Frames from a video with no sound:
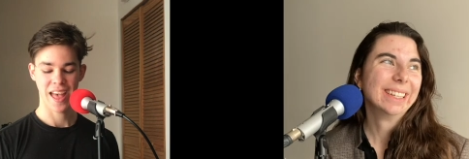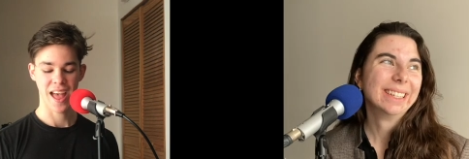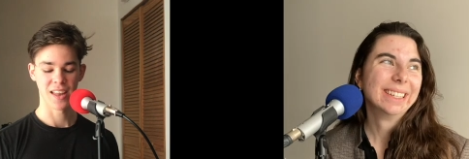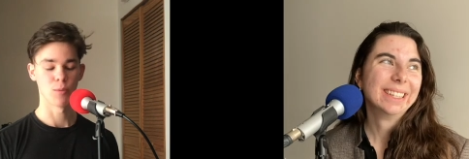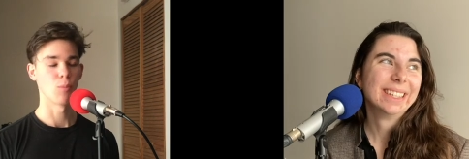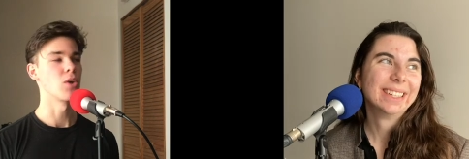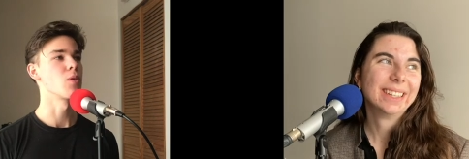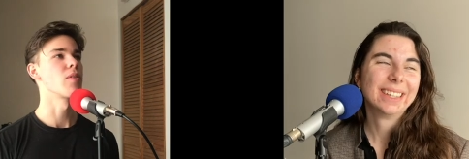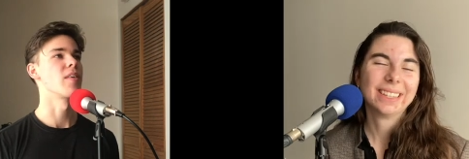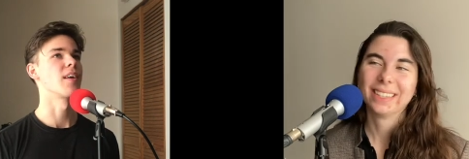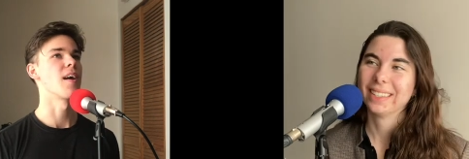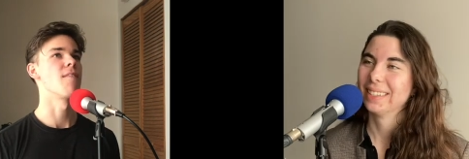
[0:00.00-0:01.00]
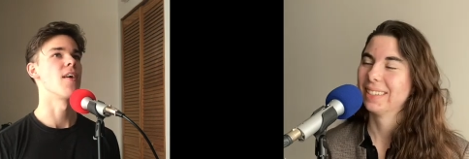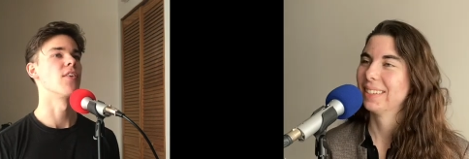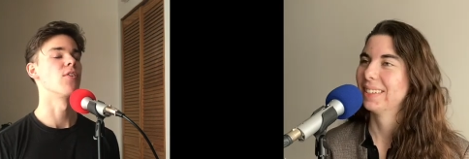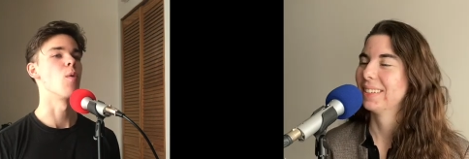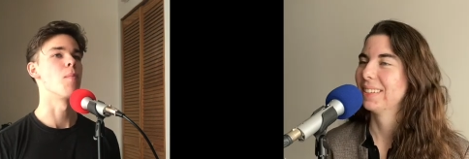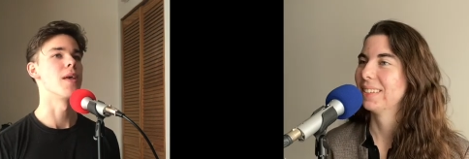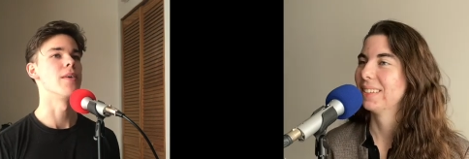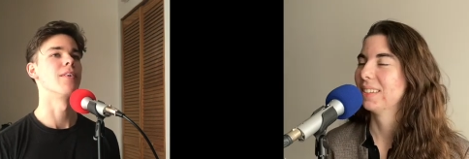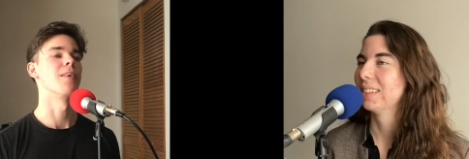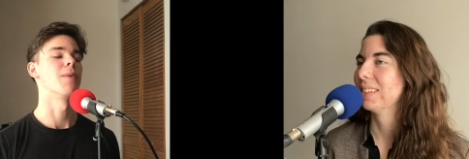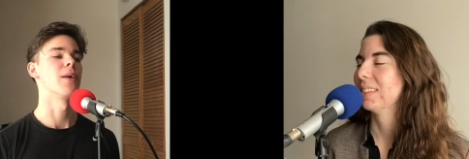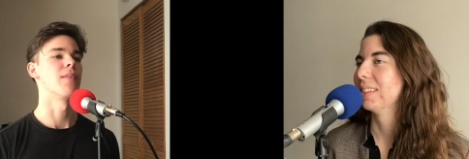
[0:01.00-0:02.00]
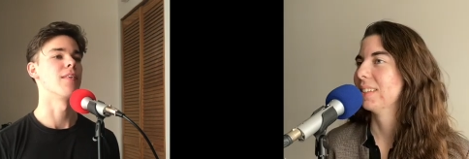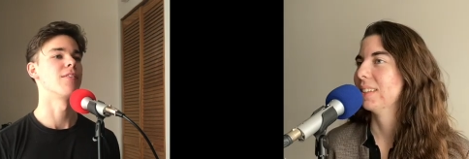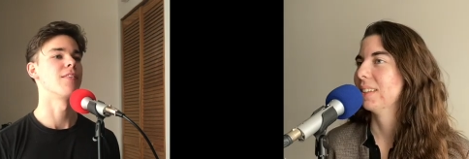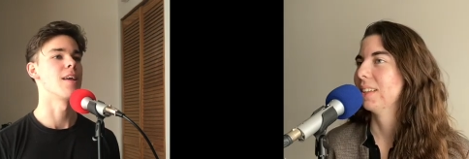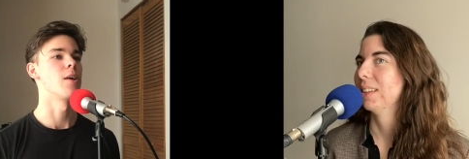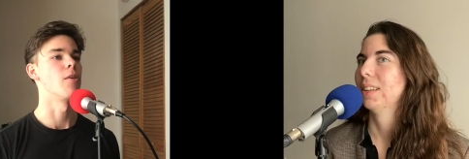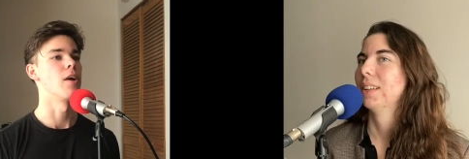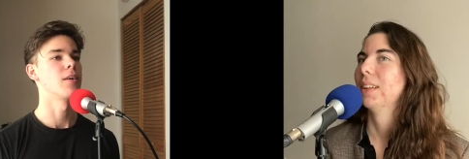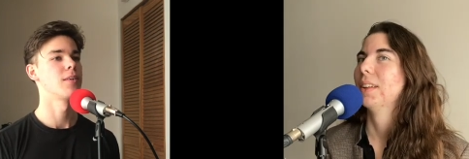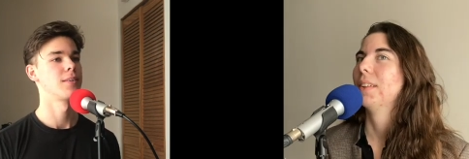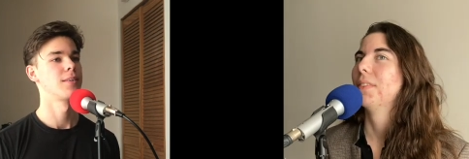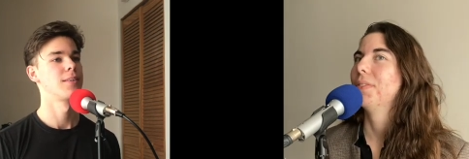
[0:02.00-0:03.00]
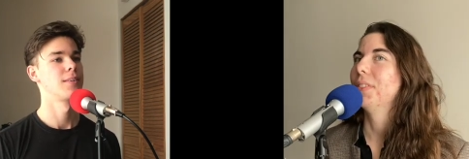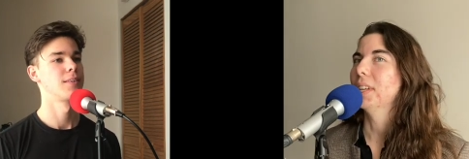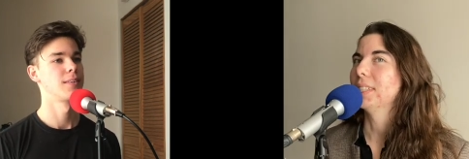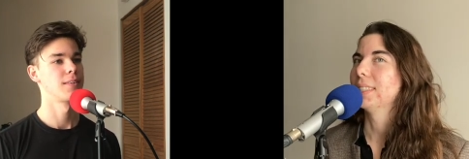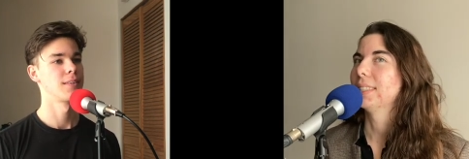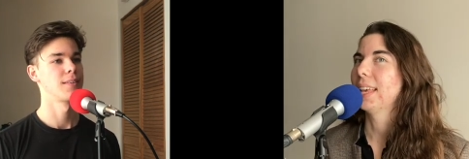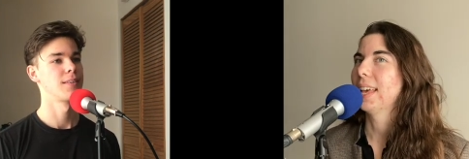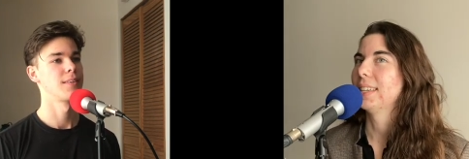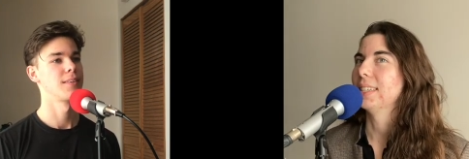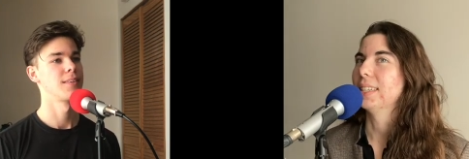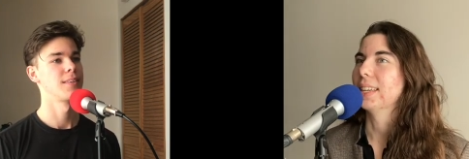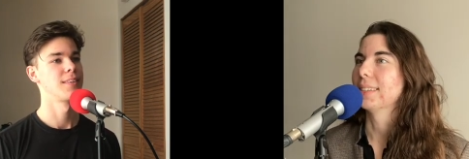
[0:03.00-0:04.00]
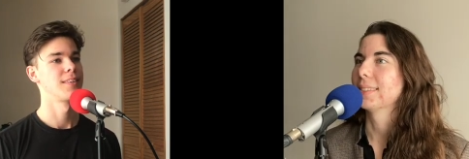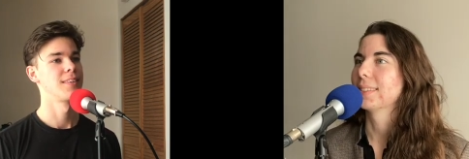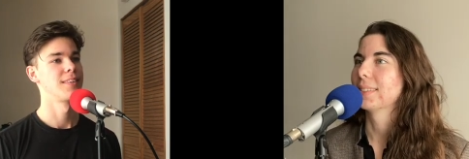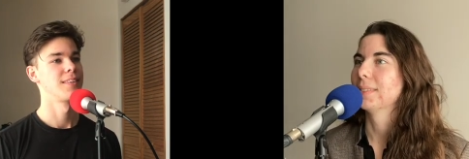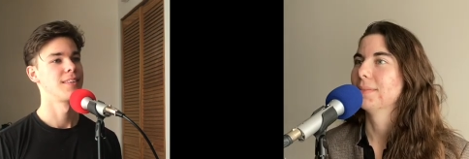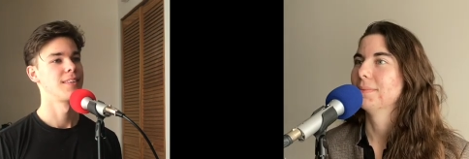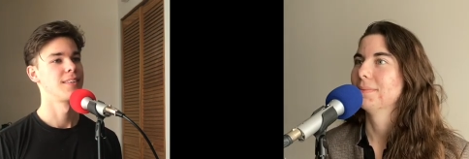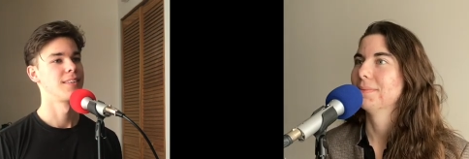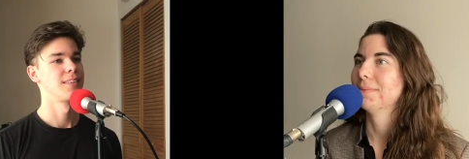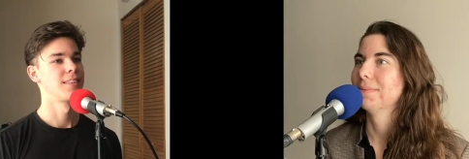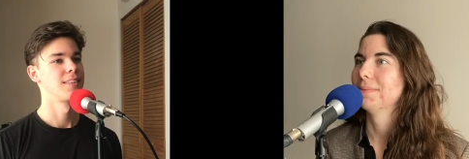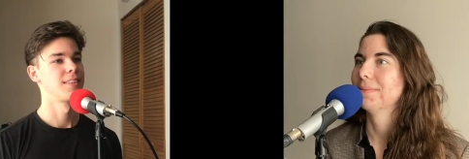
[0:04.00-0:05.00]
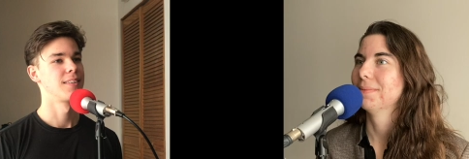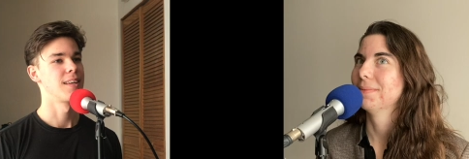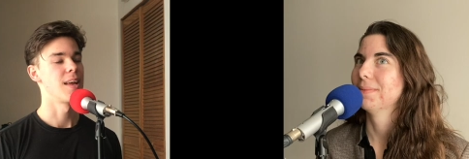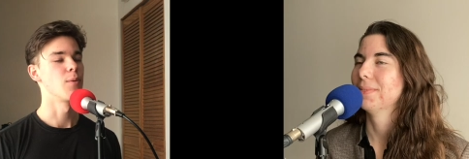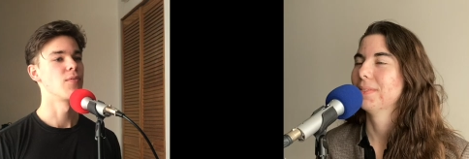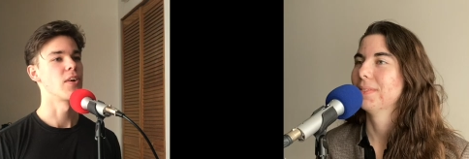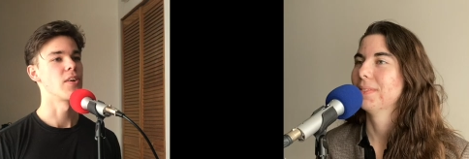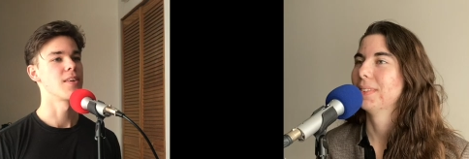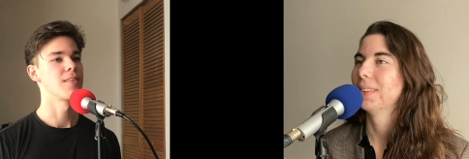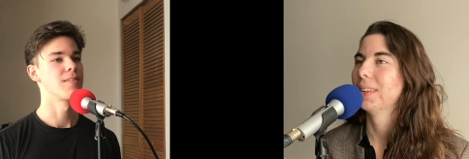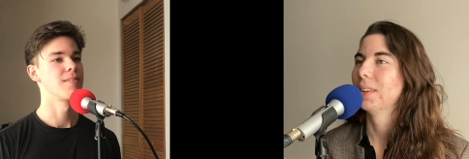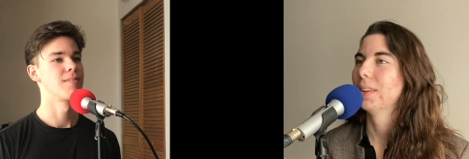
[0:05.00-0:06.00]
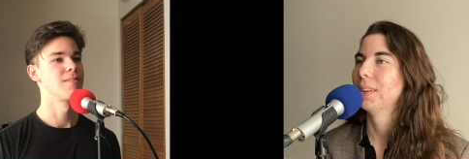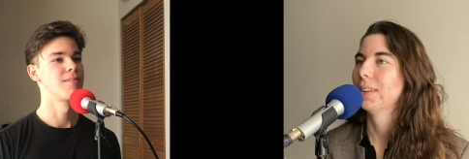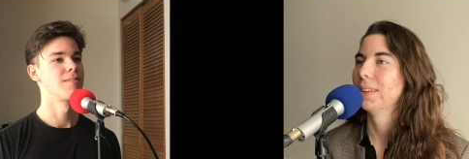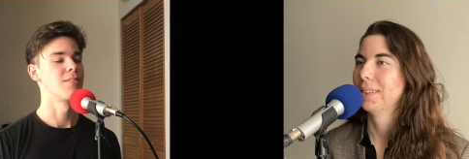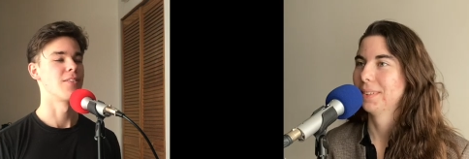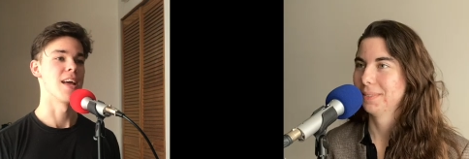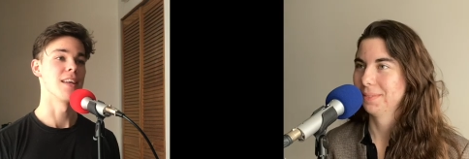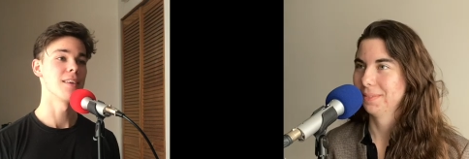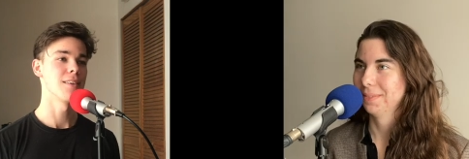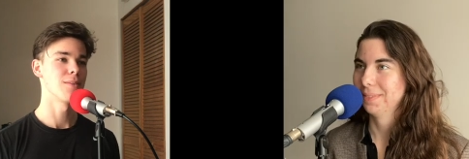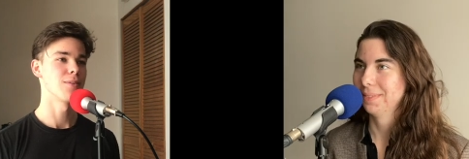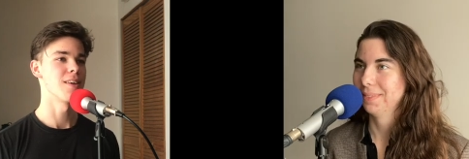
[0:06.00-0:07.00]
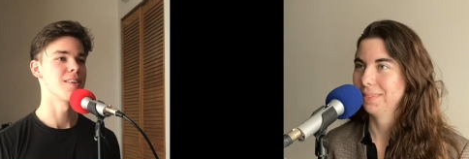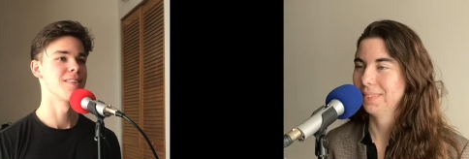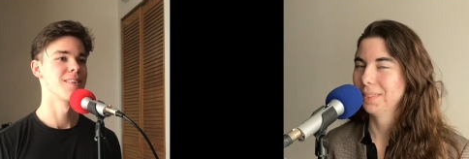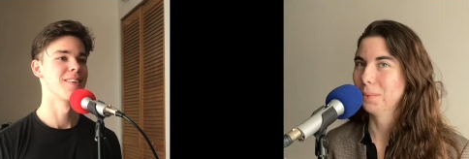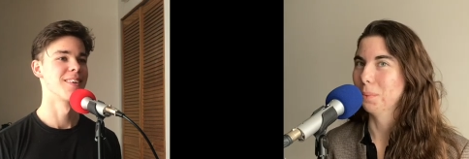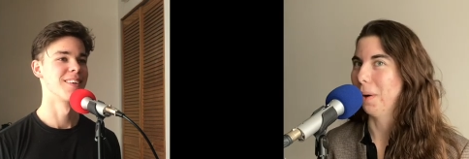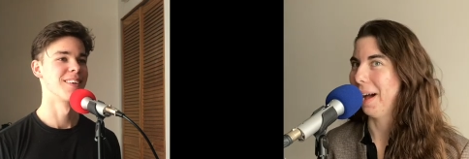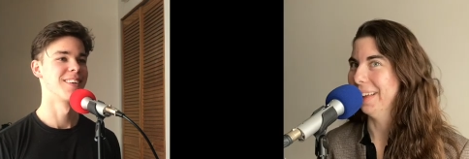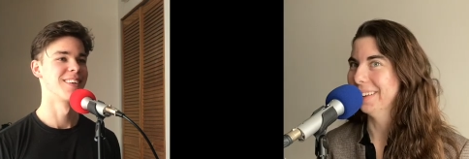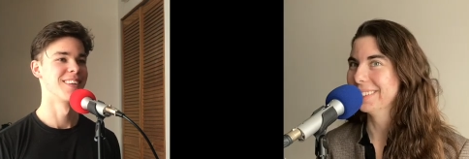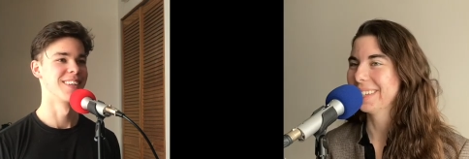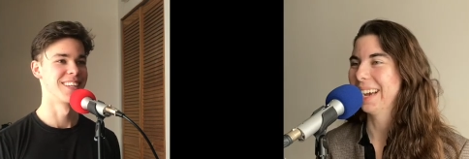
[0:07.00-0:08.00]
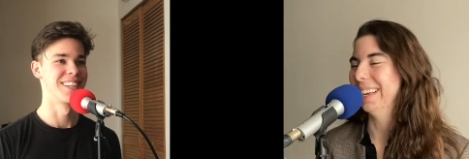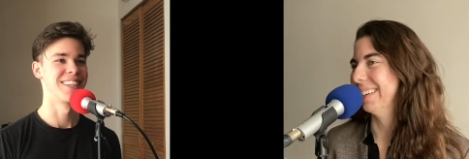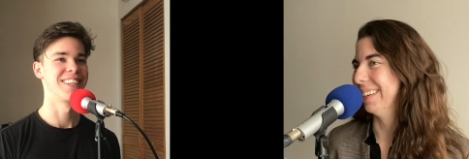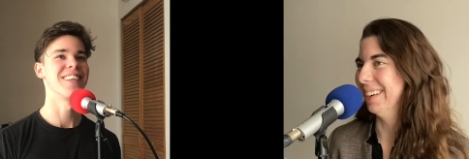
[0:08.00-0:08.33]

Speaker 1: and what do you think I find so appealing about this era?
Speaker 2: The sandiness.
Speaker 1: It was very sandy, you say?
Speaker 2: Wild? I don't know.